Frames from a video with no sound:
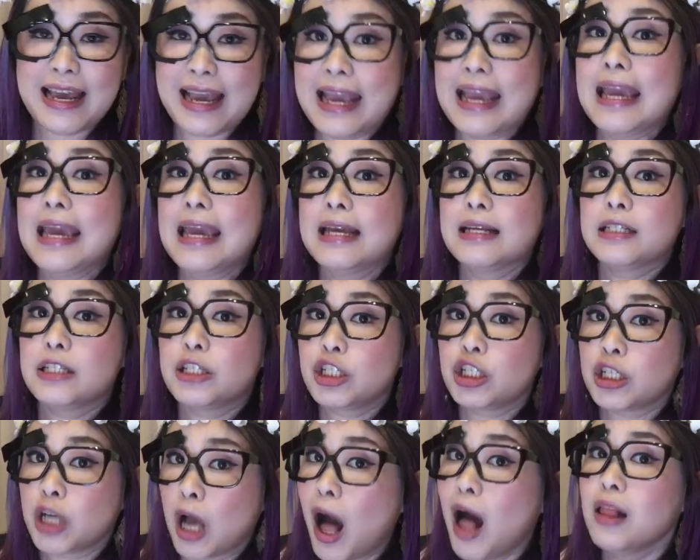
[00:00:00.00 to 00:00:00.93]
and
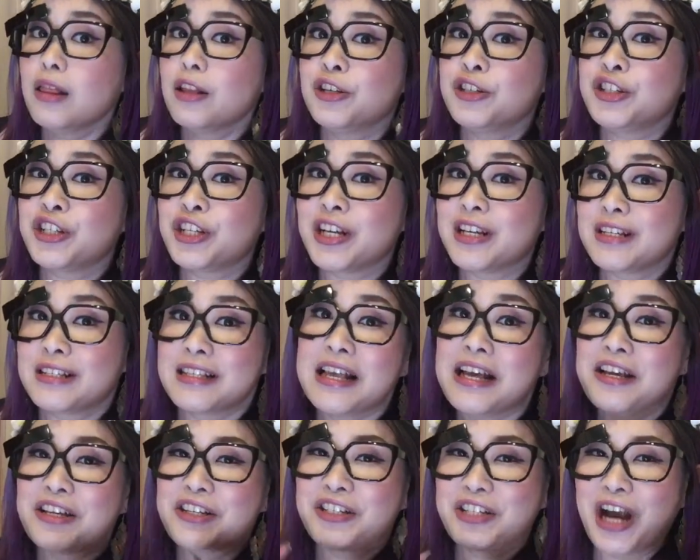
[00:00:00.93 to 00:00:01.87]
geologist
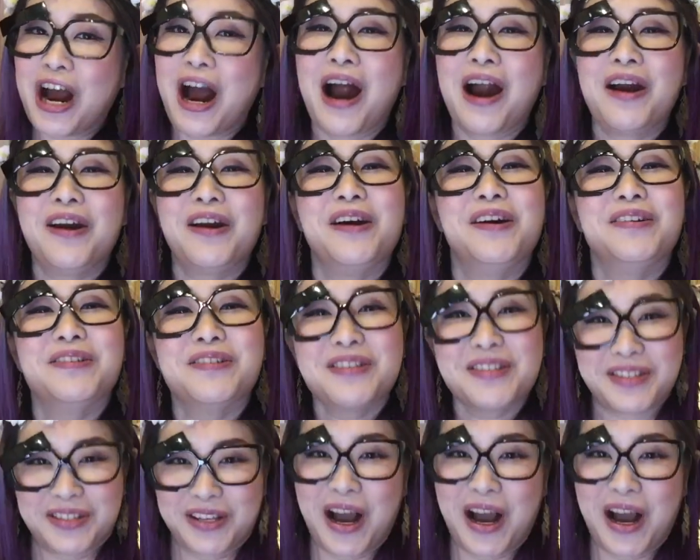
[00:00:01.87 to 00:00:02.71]
Charles